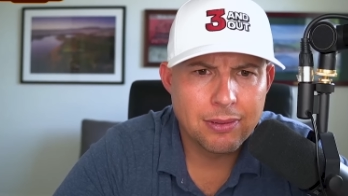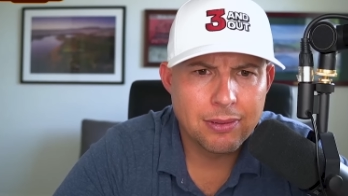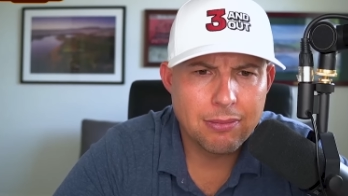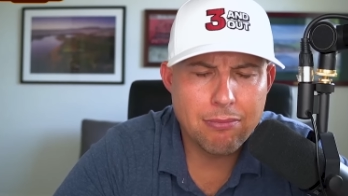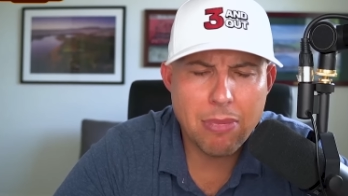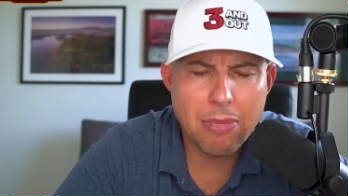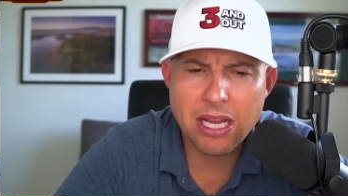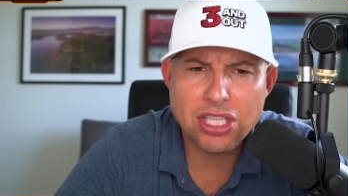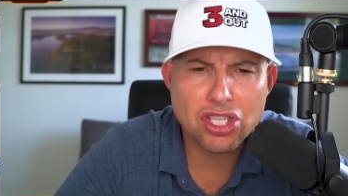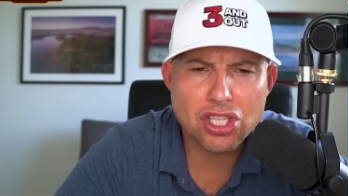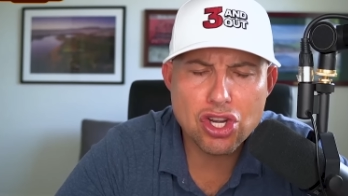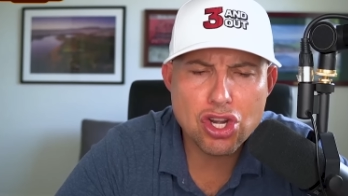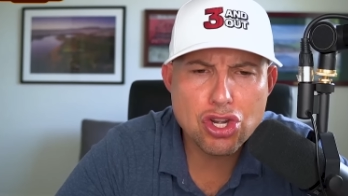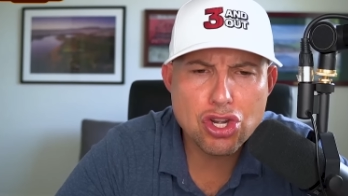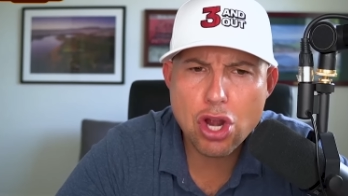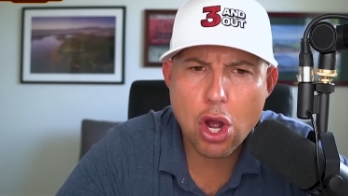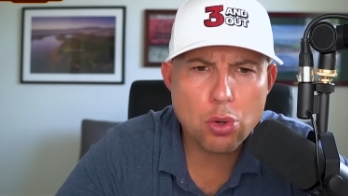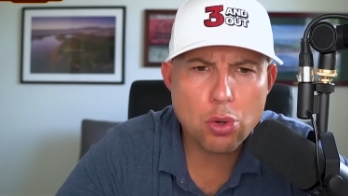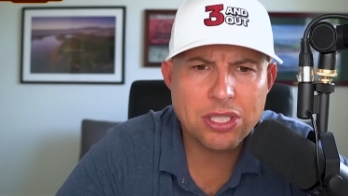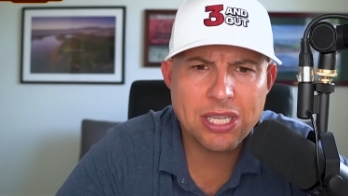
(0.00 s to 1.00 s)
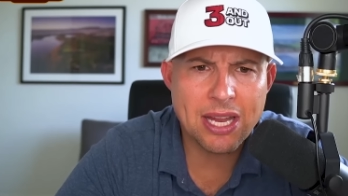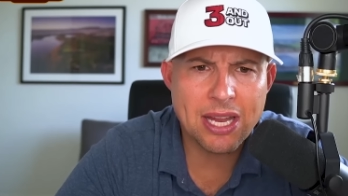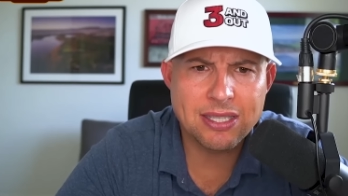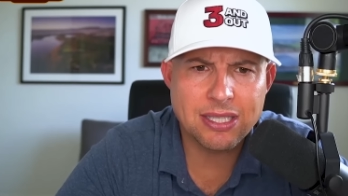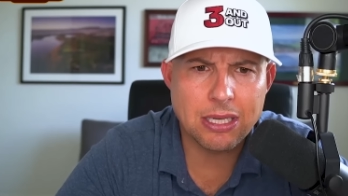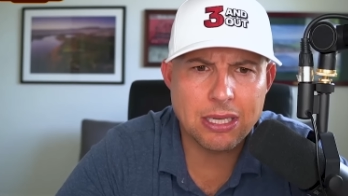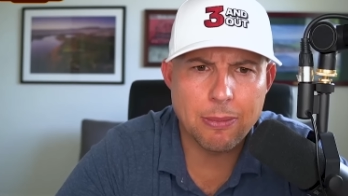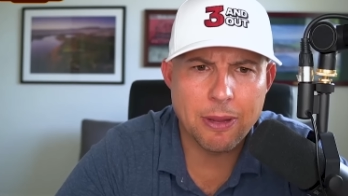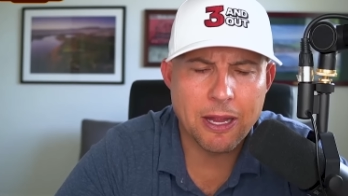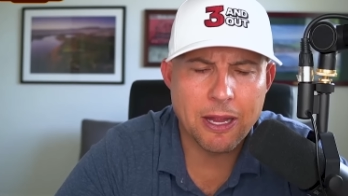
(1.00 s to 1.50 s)
it. Makes no sense
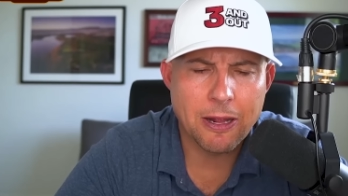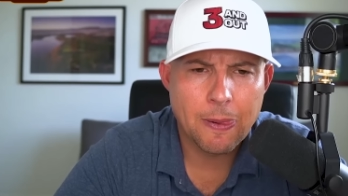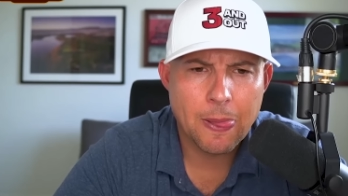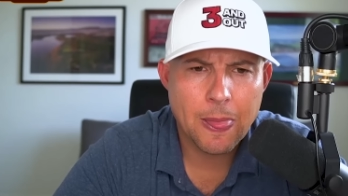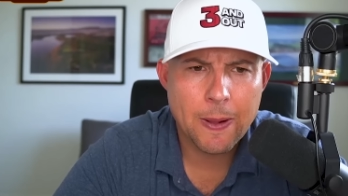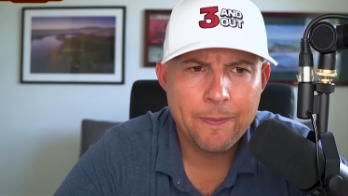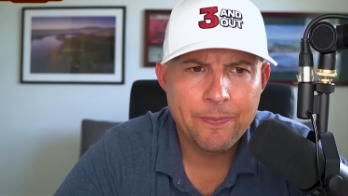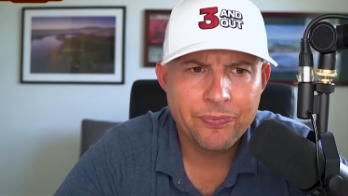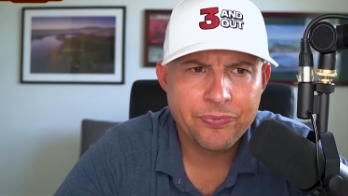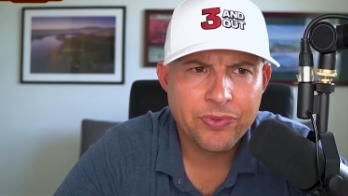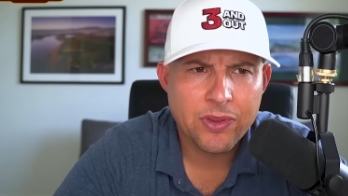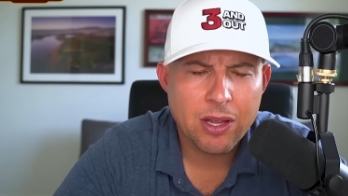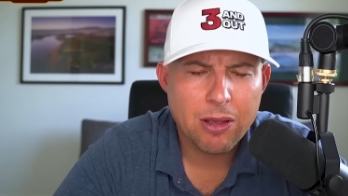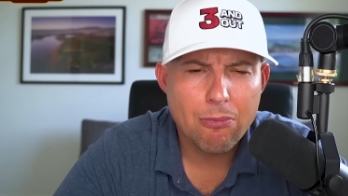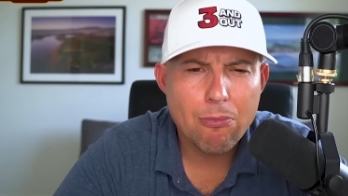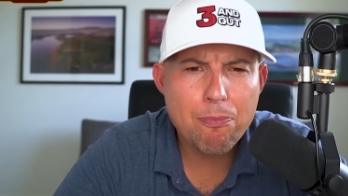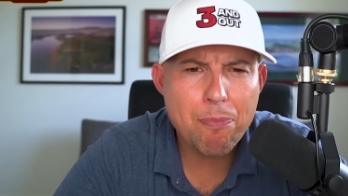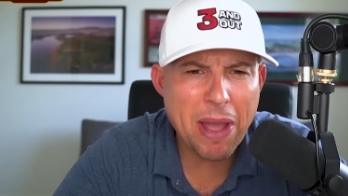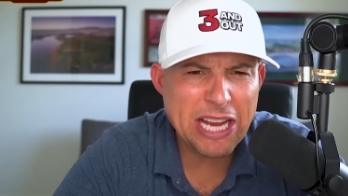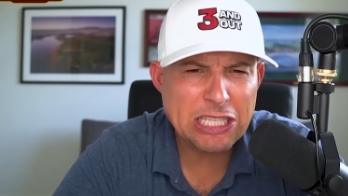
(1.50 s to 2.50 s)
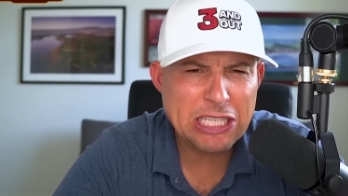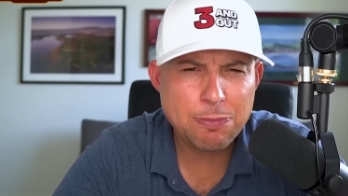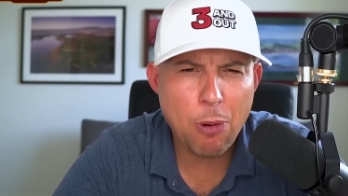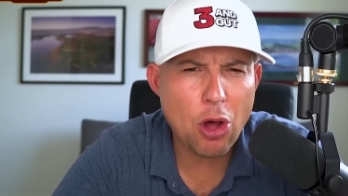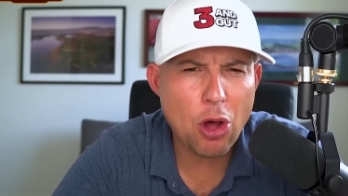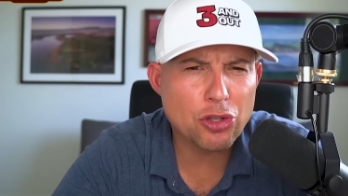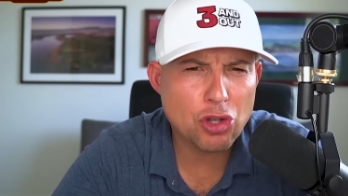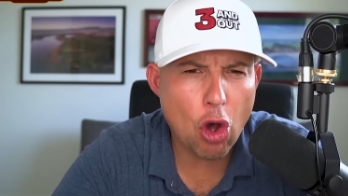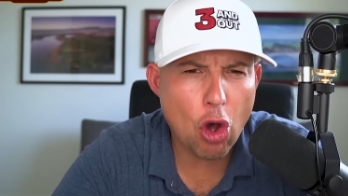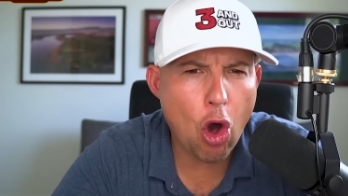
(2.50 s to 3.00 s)
to me.
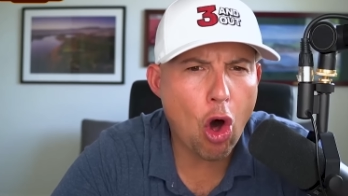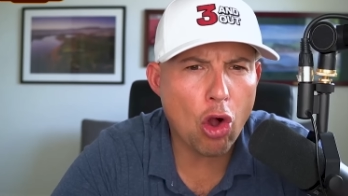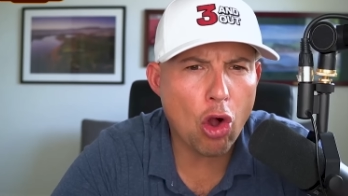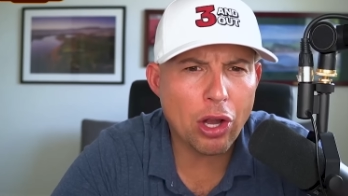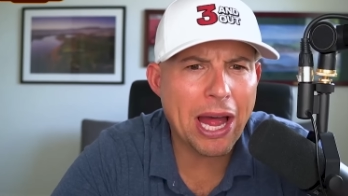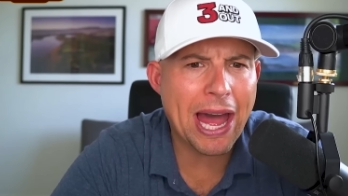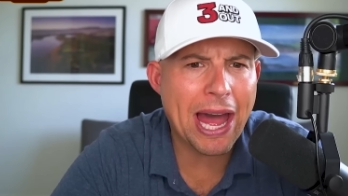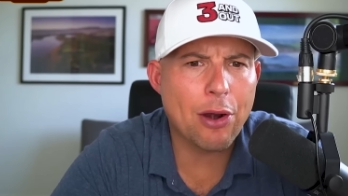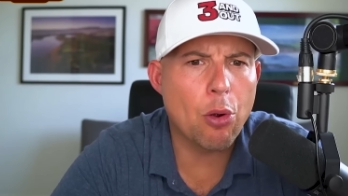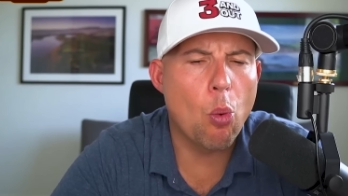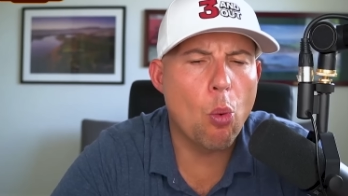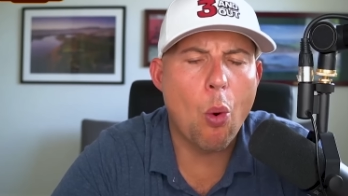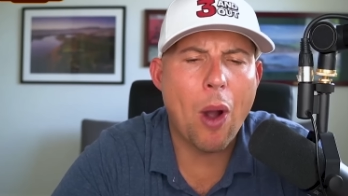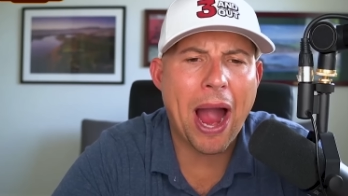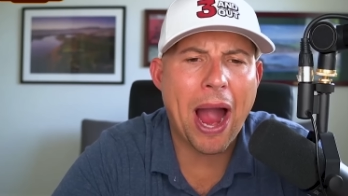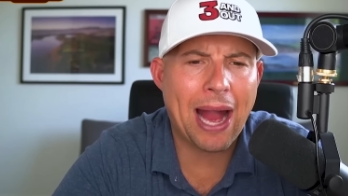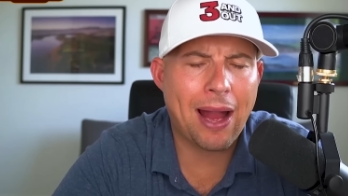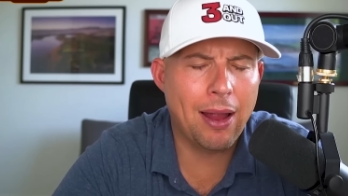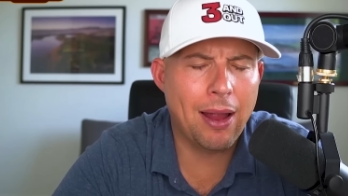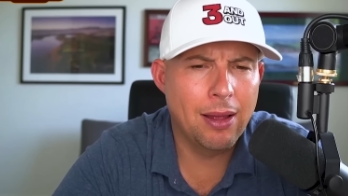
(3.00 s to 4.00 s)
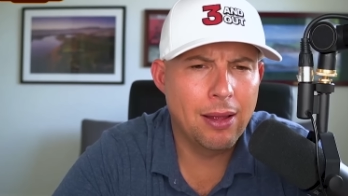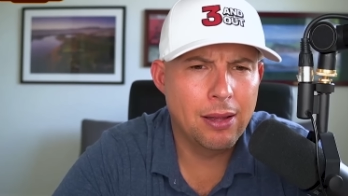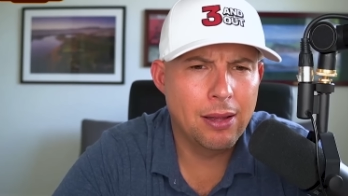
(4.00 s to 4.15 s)
Baseball's all out of whack